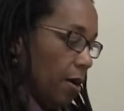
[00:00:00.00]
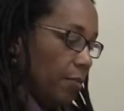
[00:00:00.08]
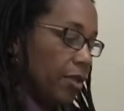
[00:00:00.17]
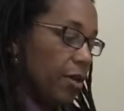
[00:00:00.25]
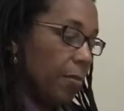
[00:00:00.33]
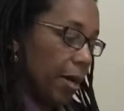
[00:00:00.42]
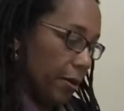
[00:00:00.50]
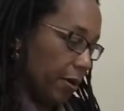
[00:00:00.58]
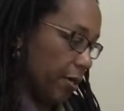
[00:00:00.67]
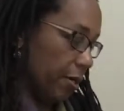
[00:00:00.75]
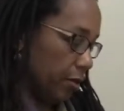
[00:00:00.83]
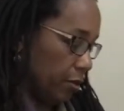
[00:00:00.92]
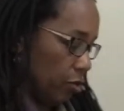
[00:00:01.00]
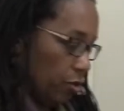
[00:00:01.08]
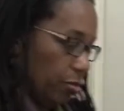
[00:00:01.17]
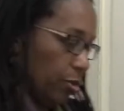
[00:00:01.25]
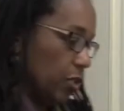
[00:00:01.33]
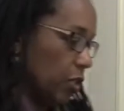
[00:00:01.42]
the Americas, to
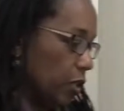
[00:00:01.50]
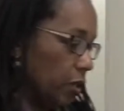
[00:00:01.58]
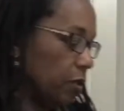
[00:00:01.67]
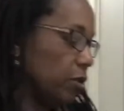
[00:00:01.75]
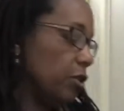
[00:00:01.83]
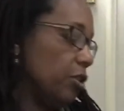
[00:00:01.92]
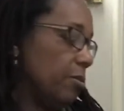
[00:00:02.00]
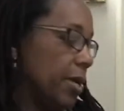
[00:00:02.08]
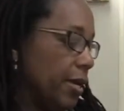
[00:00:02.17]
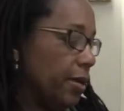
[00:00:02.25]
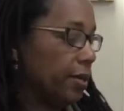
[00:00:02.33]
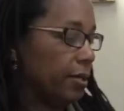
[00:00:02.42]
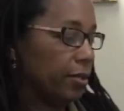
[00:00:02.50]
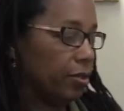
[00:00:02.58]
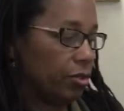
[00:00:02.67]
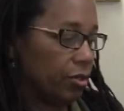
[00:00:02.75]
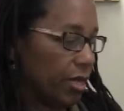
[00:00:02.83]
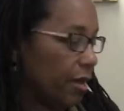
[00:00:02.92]
Brazil, to Jamaica,
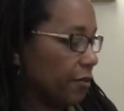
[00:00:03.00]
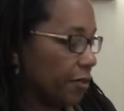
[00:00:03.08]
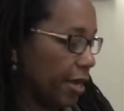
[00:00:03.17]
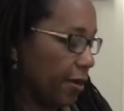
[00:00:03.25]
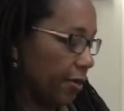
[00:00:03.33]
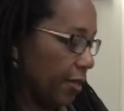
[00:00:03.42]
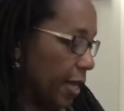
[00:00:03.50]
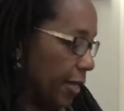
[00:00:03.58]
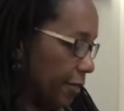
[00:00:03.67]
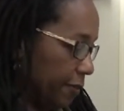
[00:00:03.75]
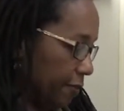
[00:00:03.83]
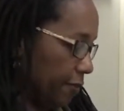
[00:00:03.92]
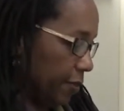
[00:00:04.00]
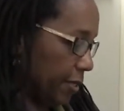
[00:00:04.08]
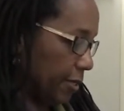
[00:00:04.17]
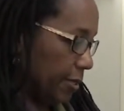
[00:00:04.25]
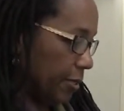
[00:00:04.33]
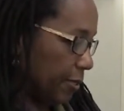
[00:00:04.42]
to South Carolina, for
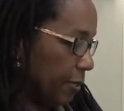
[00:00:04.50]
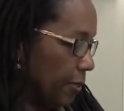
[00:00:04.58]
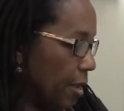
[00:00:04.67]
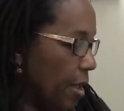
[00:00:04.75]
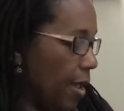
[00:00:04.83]
instance.